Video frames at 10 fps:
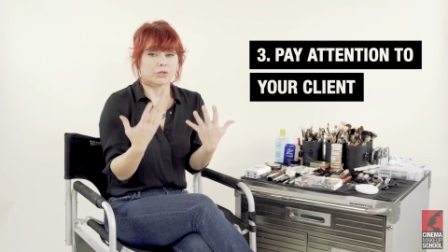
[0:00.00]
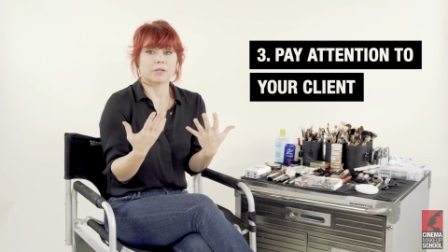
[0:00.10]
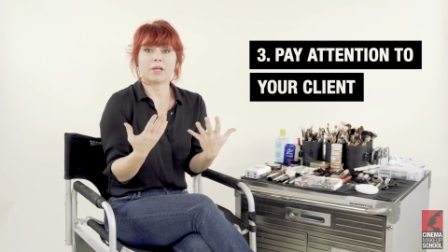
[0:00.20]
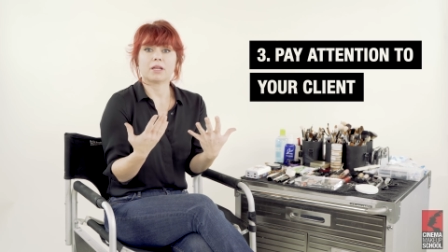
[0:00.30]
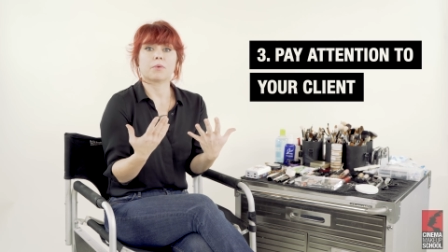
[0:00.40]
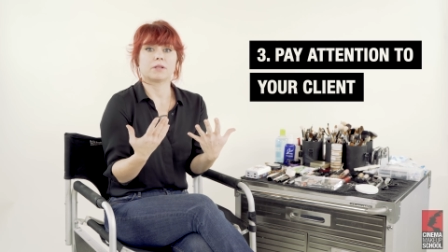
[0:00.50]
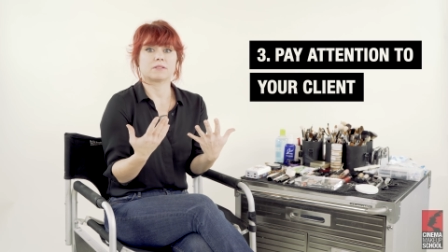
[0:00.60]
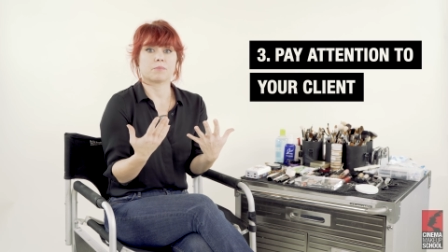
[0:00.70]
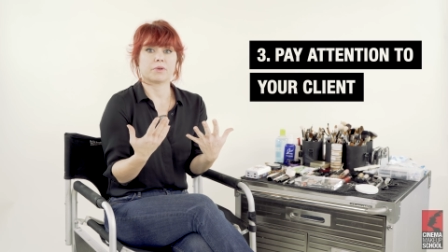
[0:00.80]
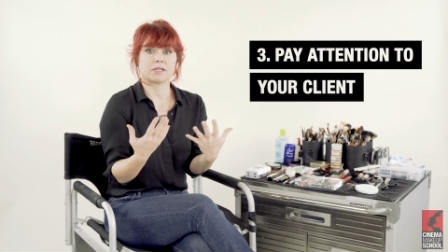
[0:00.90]
putting makeup on
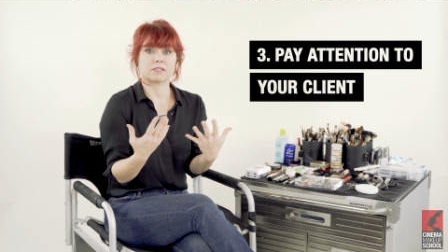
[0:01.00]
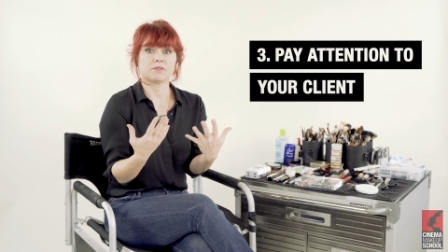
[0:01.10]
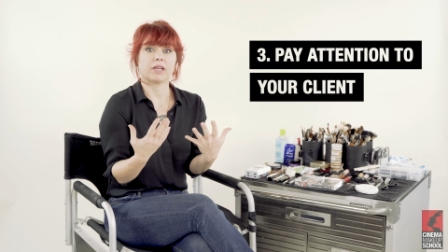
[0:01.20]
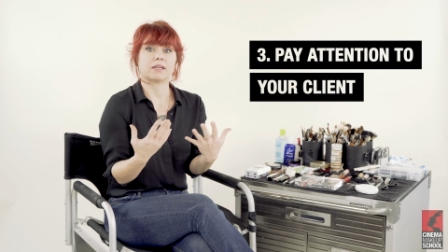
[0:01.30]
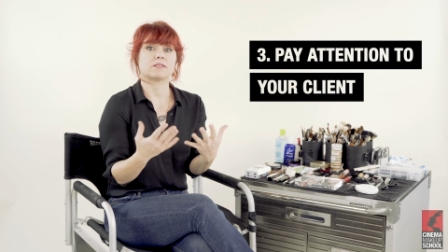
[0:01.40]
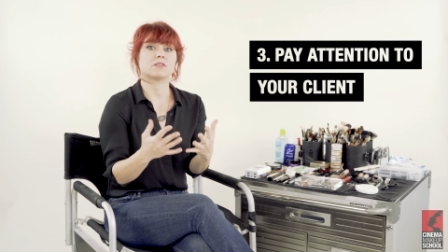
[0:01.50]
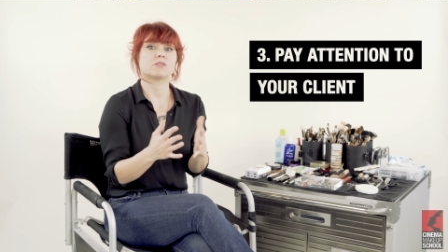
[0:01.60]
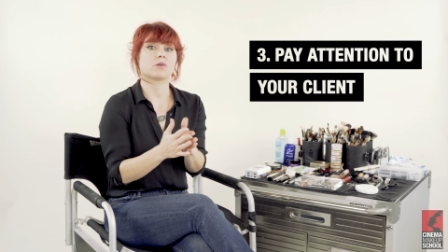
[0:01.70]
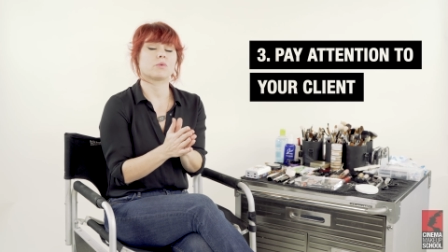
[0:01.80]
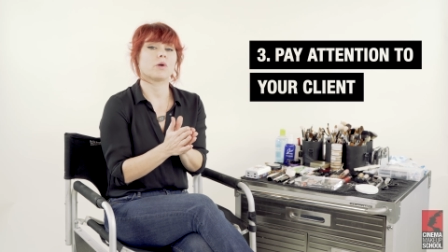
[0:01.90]
somebody's face.
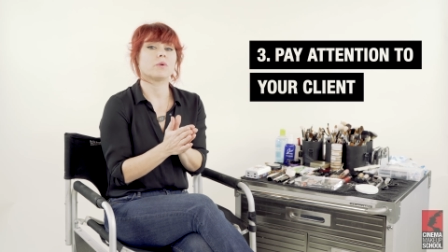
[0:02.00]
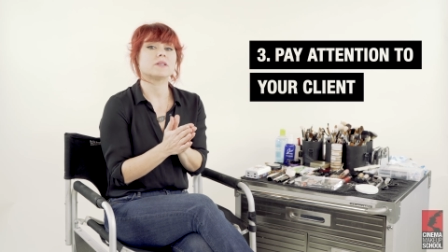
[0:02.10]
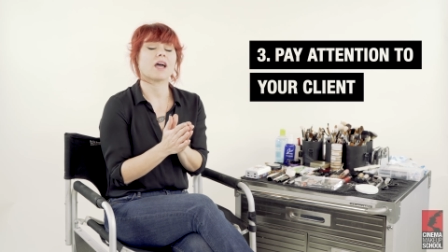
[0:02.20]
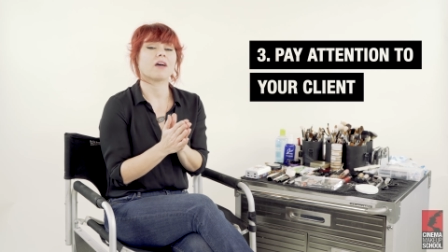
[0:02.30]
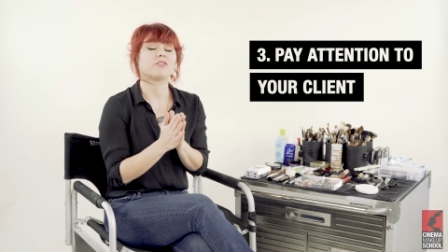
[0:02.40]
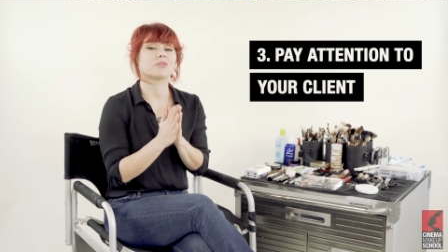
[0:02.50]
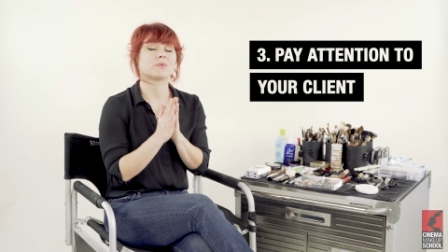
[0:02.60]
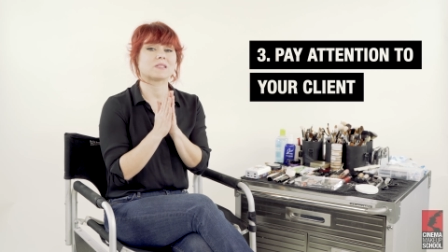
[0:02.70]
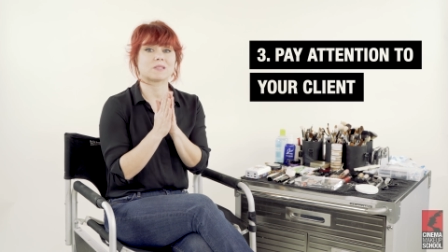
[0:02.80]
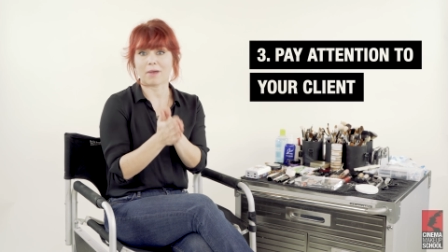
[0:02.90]
So we always have to
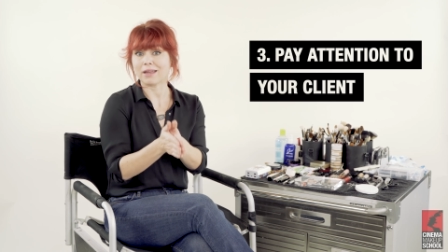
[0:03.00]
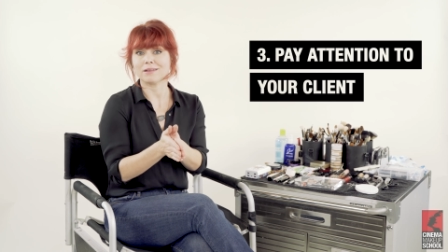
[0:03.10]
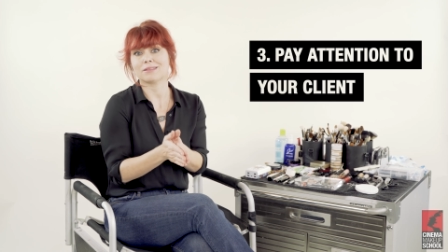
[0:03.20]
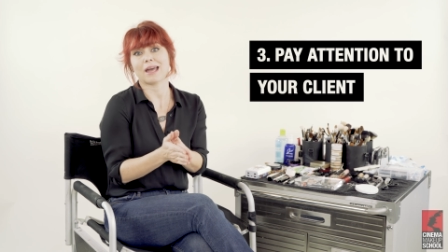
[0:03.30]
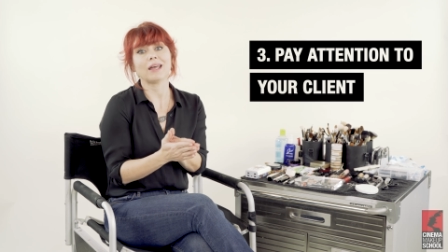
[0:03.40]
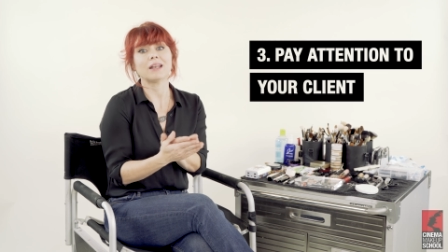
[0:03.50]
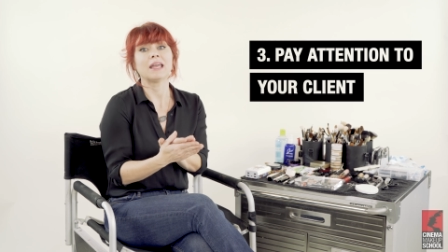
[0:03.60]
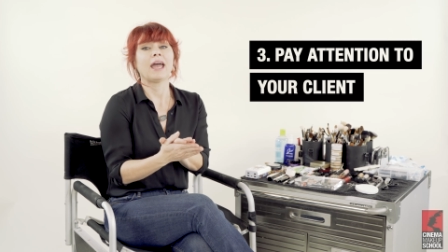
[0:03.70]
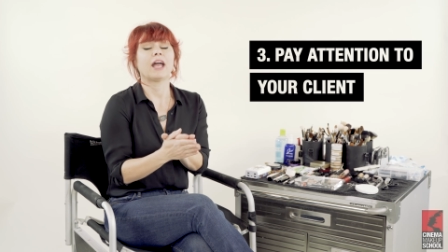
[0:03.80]
respect that.